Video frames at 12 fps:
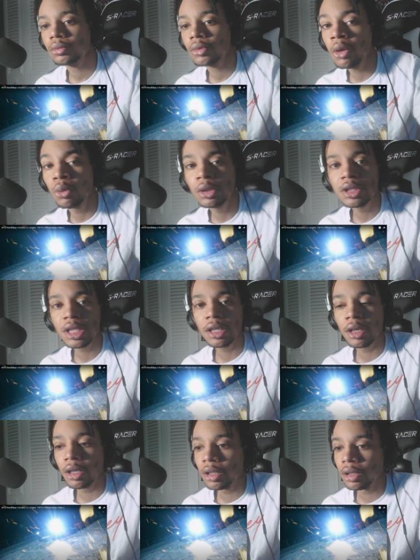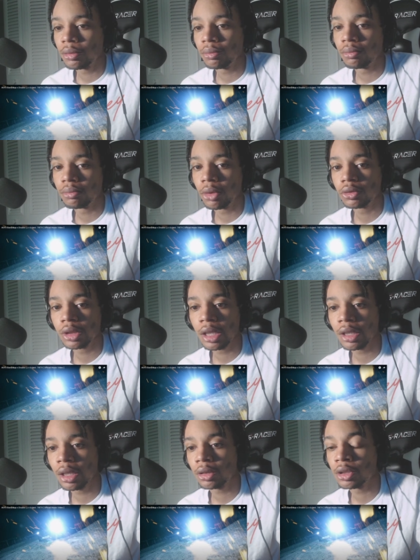When you said, uh, bros, I
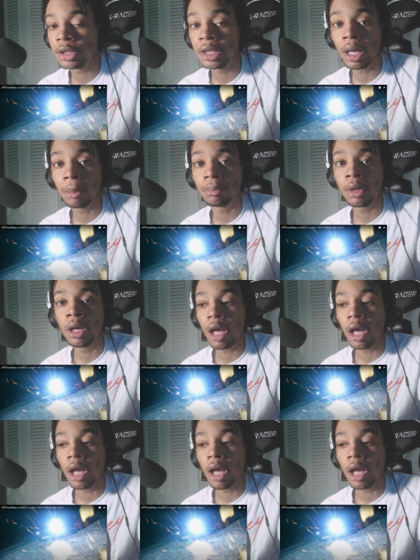like, see, I'm,